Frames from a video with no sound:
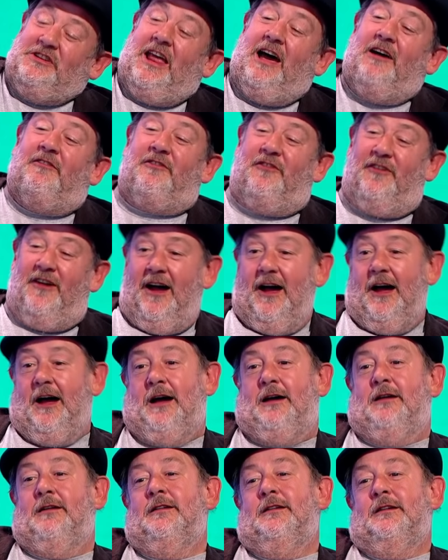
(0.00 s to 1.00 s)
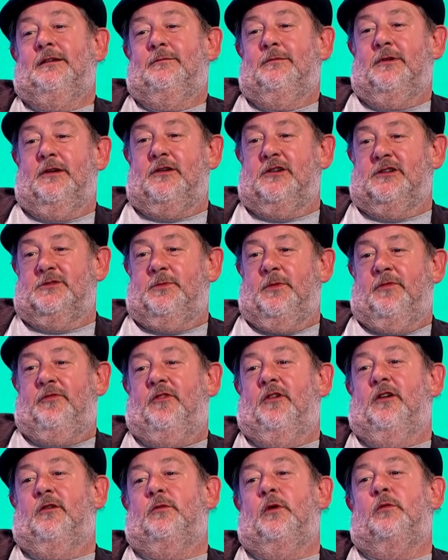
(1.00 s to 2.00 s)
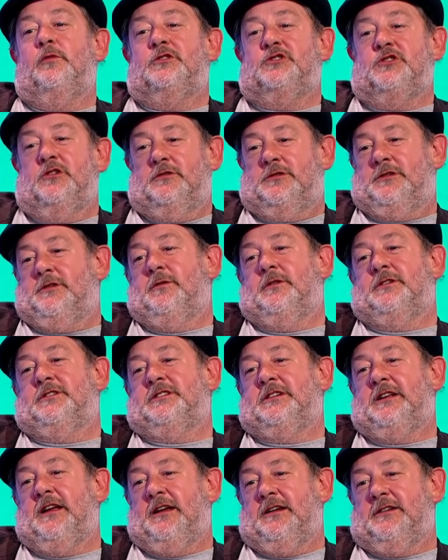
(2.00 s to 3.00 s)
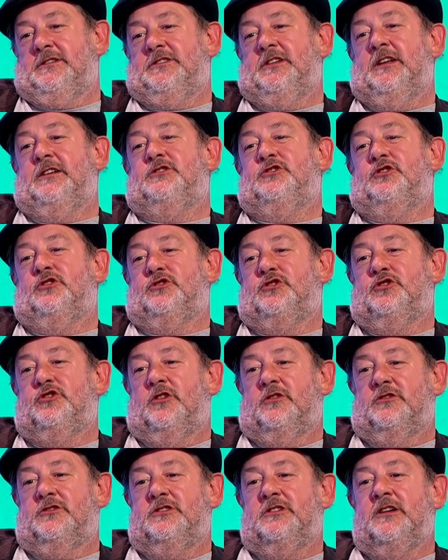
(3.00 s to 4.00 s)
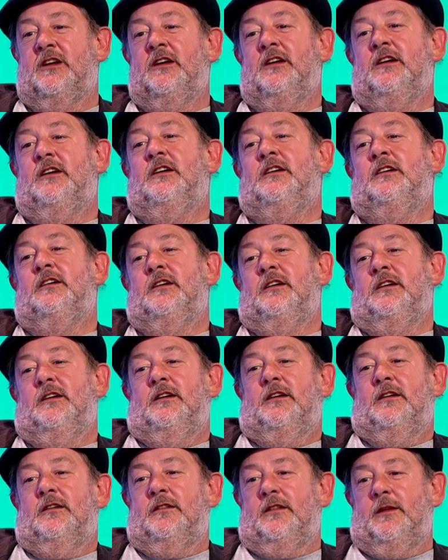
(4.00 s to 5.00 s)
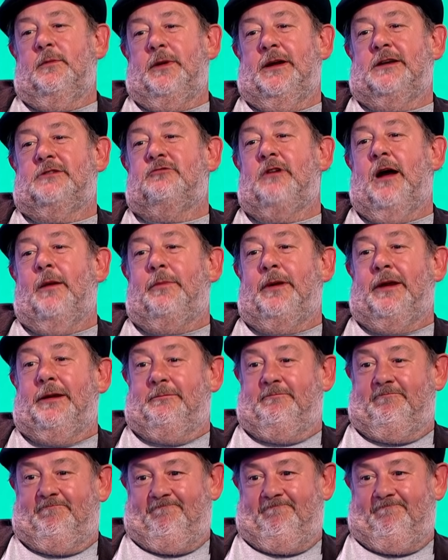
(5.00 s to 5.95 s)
that far. Right. Because before we were due to go on stage, they just judged the best rabbit.